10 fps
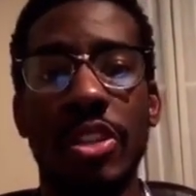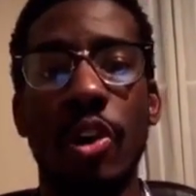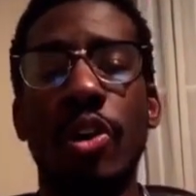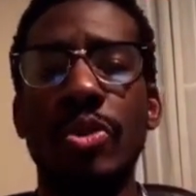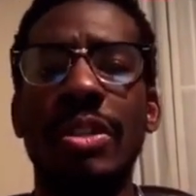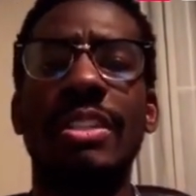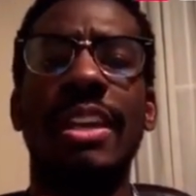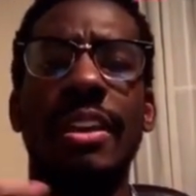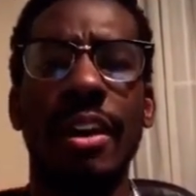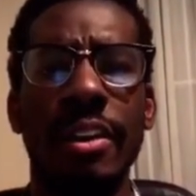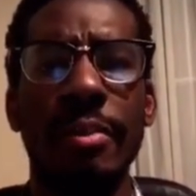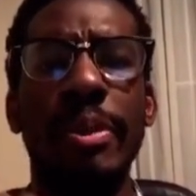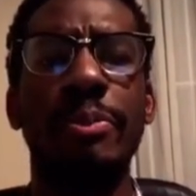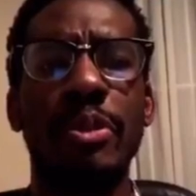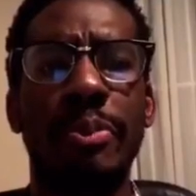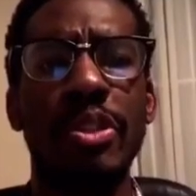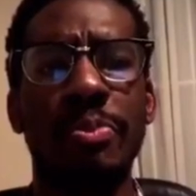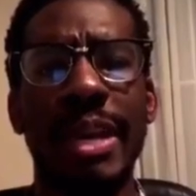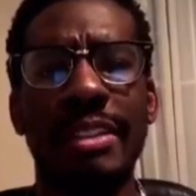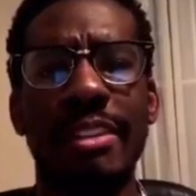So I always want us to get other people's
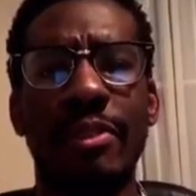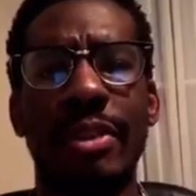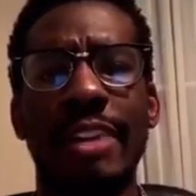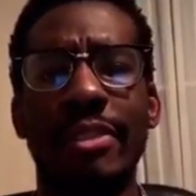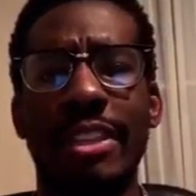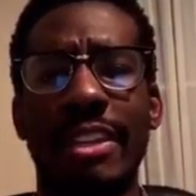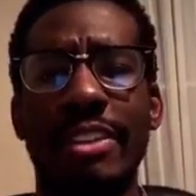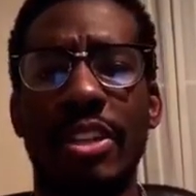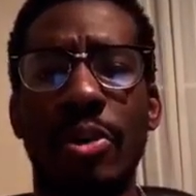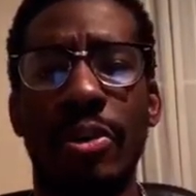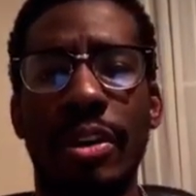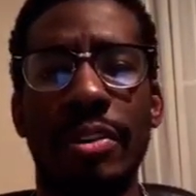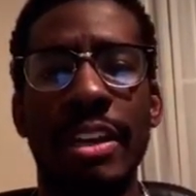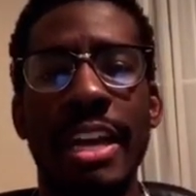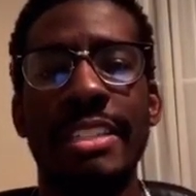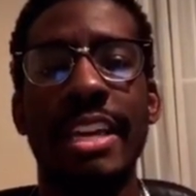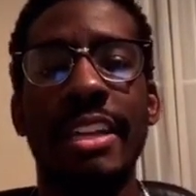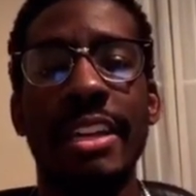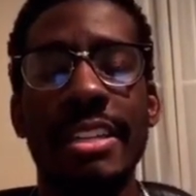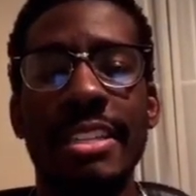perspective on everything that's going on,
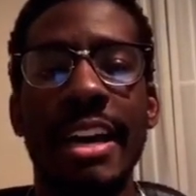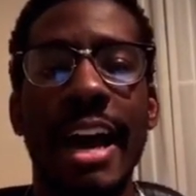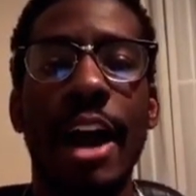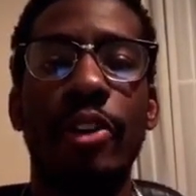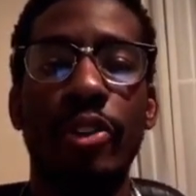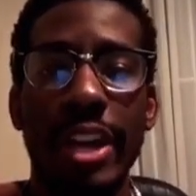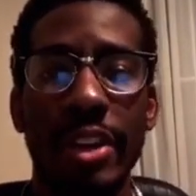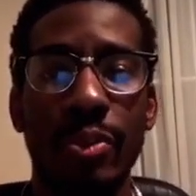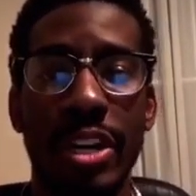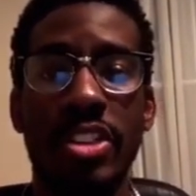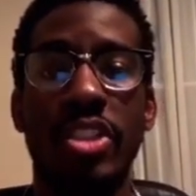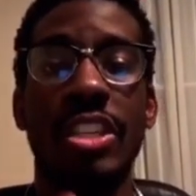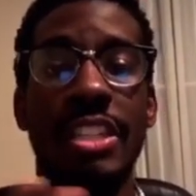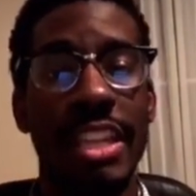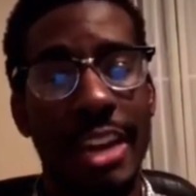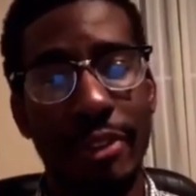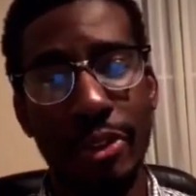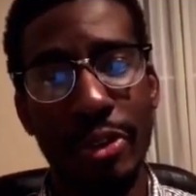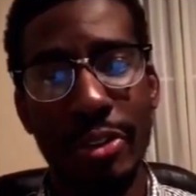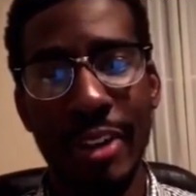telling us how great it was. She did have
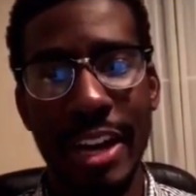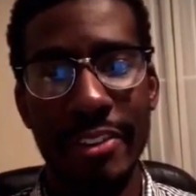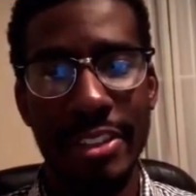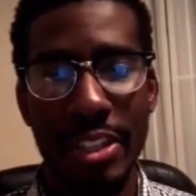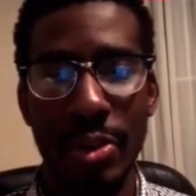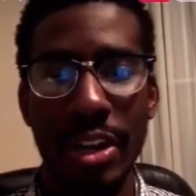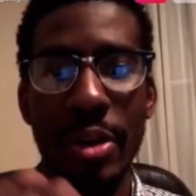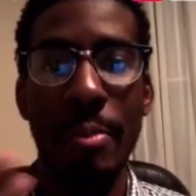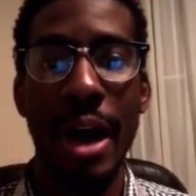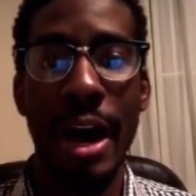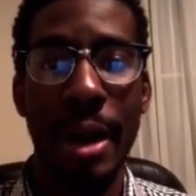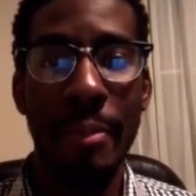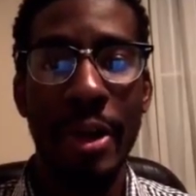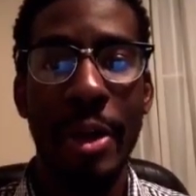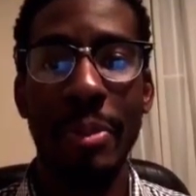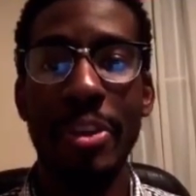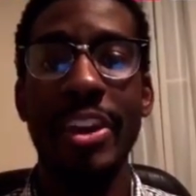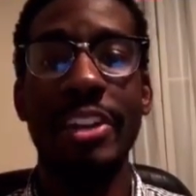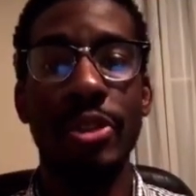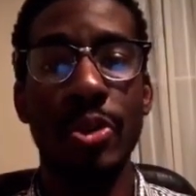coronavirus, so did her mom, but
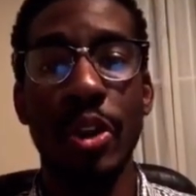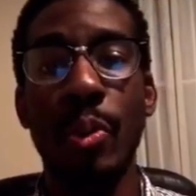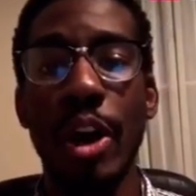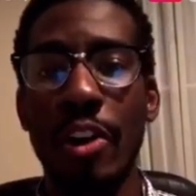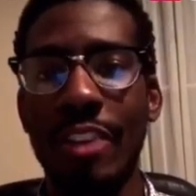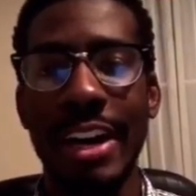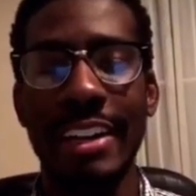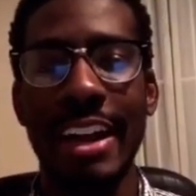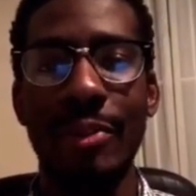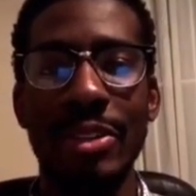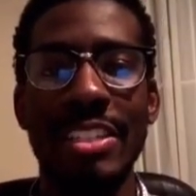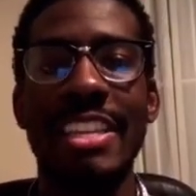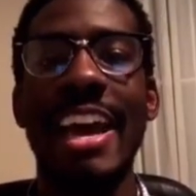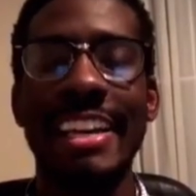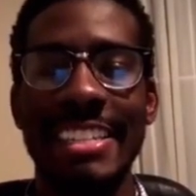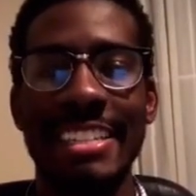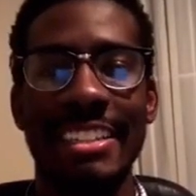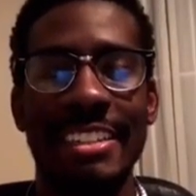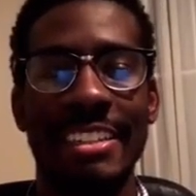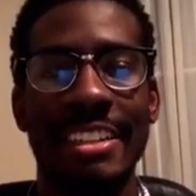they're doing well right now, which is
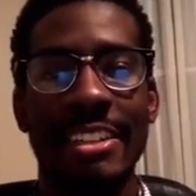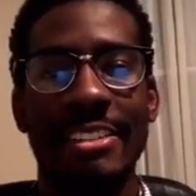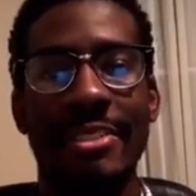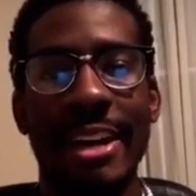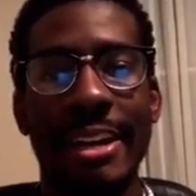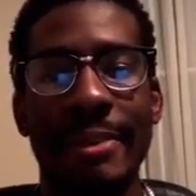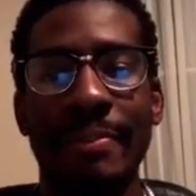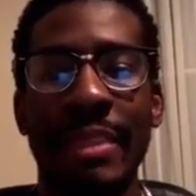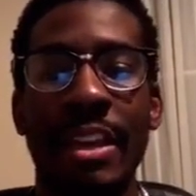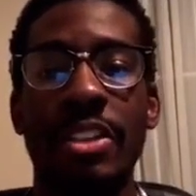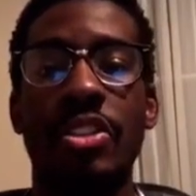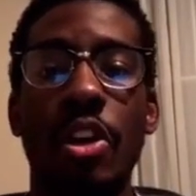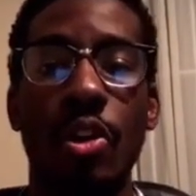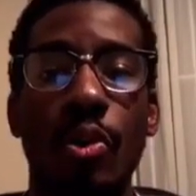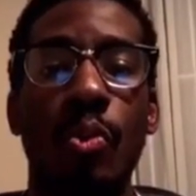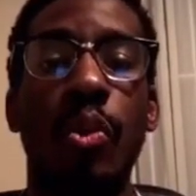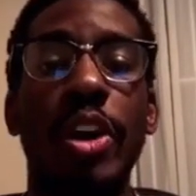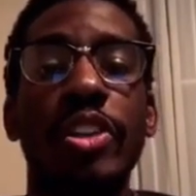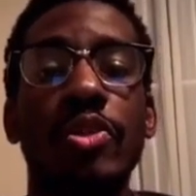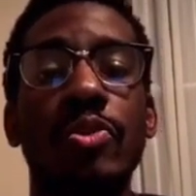excellent. Right? So
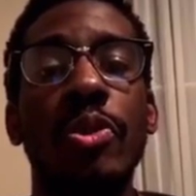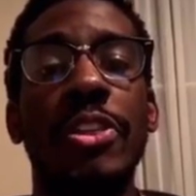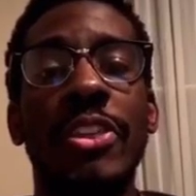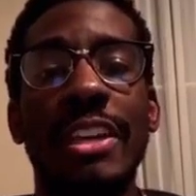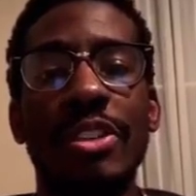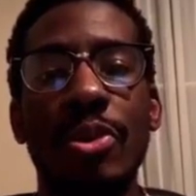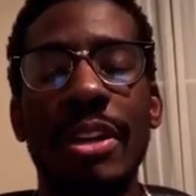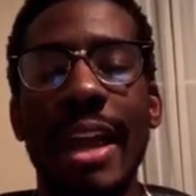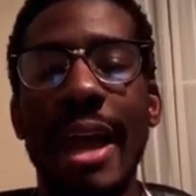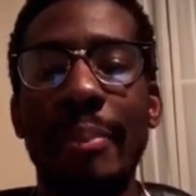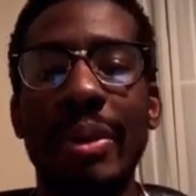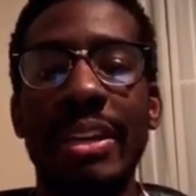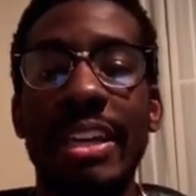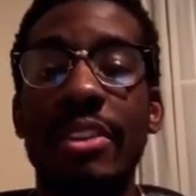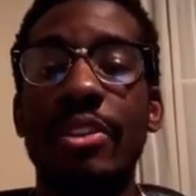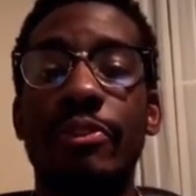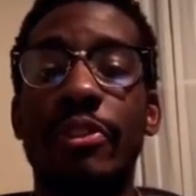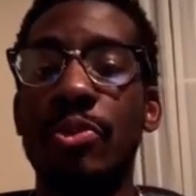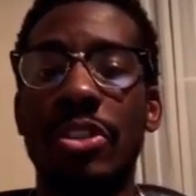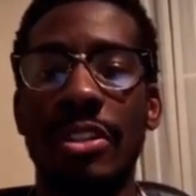what do you think is going to happen in the
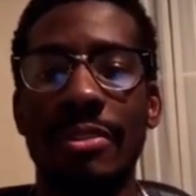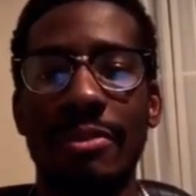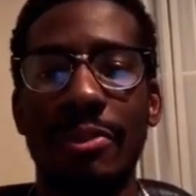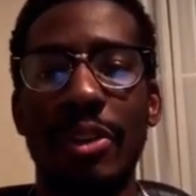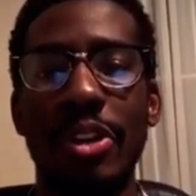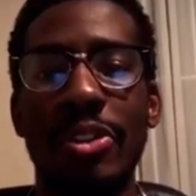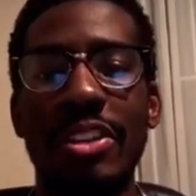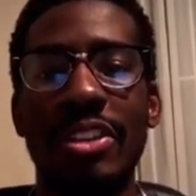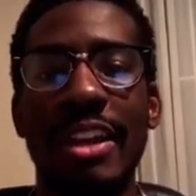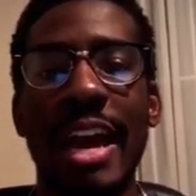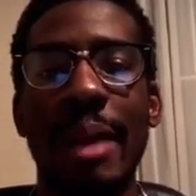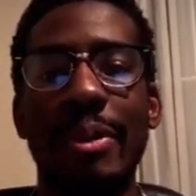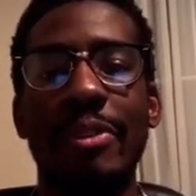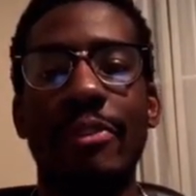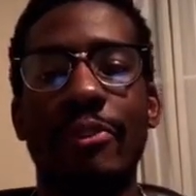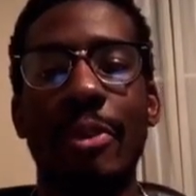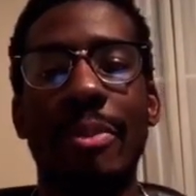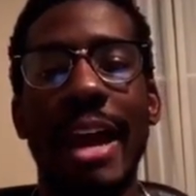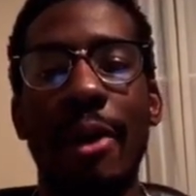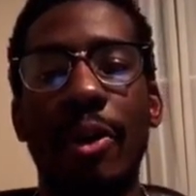future? What do you think is going to happen from
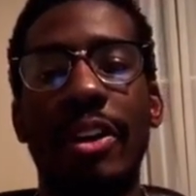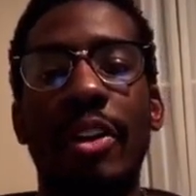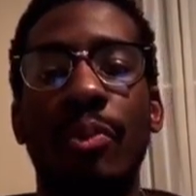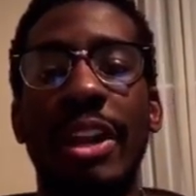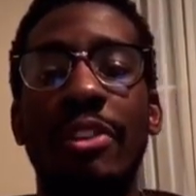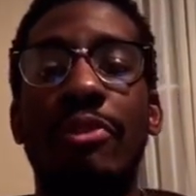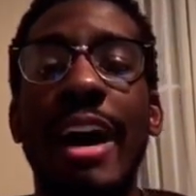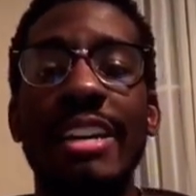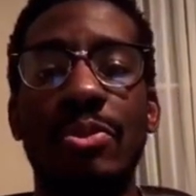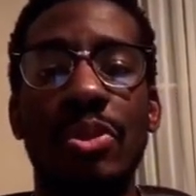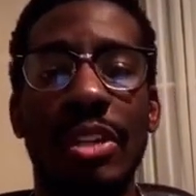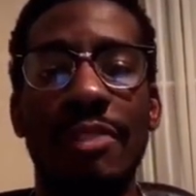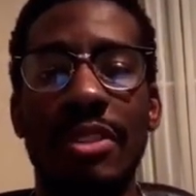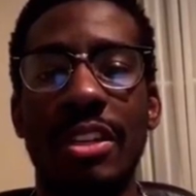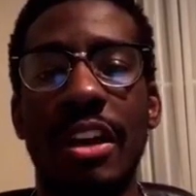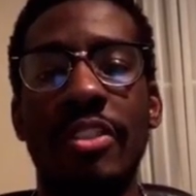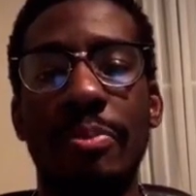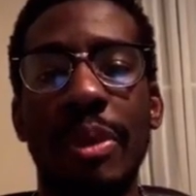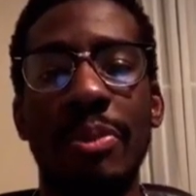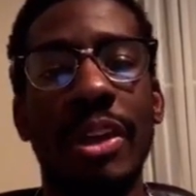now on? And what advice would you give to other
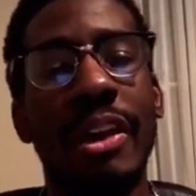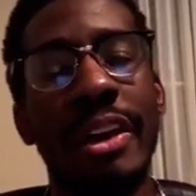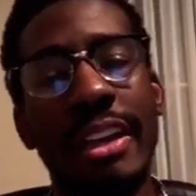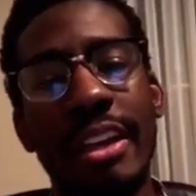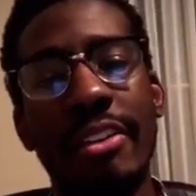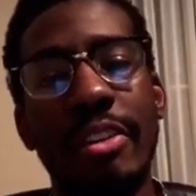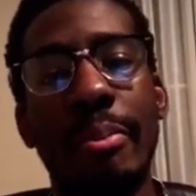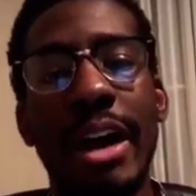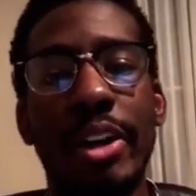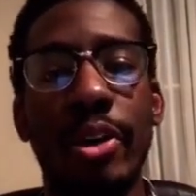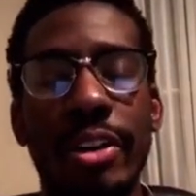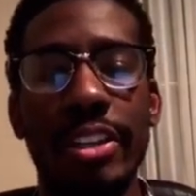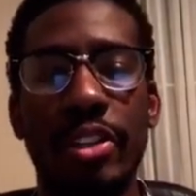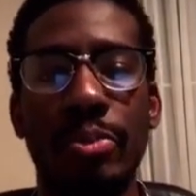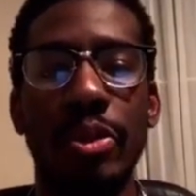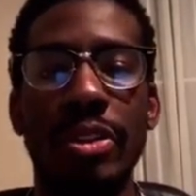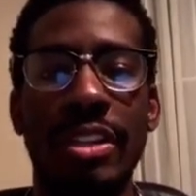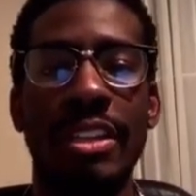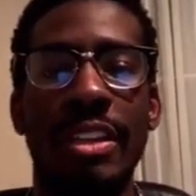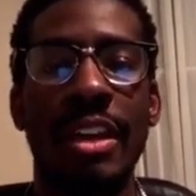people that are here in the minority
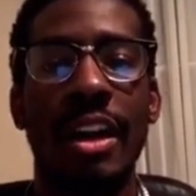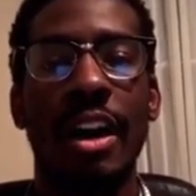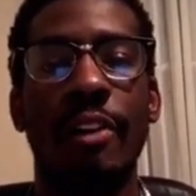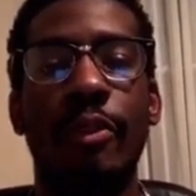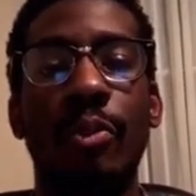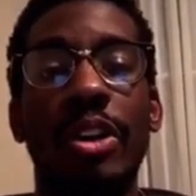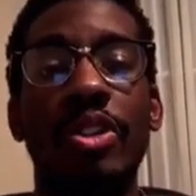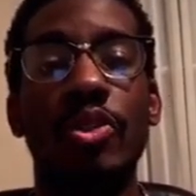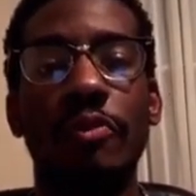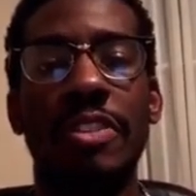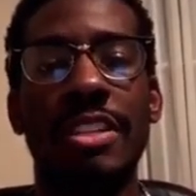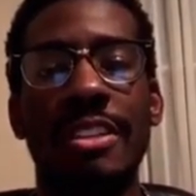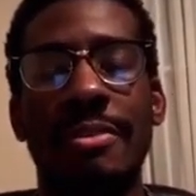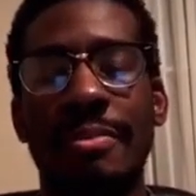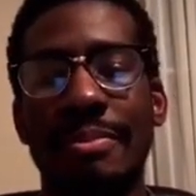community from what you've seen?